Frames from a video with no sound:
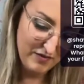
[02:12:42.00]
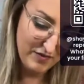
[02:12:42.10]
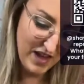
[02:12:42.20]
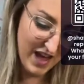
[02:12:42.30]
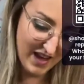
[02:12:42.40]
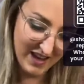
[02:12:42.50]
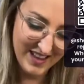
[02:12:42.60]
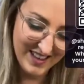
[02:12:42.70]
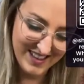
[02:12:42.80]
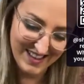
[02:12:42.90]
thing.
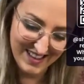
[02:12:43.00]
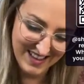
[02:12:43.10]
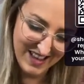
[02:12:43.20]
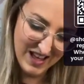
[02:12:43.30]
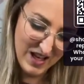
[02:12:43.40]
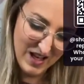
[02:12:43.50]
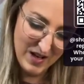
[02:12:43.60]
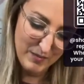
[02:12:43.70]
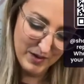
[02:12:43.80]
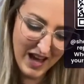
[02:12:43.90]

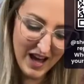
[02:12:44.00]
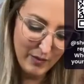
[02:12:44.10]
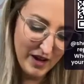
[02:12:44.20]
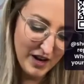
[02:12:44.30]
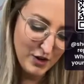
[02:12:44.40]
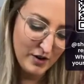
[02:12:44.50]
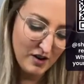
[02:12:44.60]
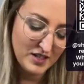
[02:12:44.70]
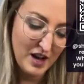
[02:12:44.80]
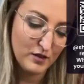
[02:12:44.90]
But yeah, we got to do it
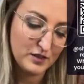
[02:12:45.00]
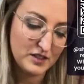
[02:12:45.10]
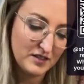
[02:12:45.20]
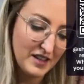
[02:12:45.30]
ourselves.